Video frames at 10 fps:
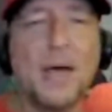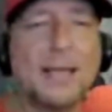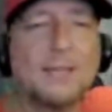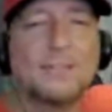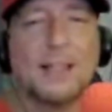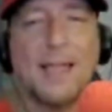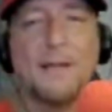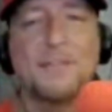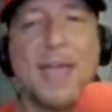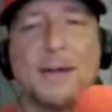against the
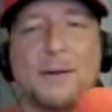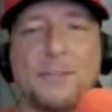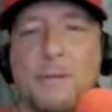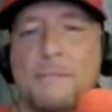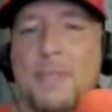left-handers.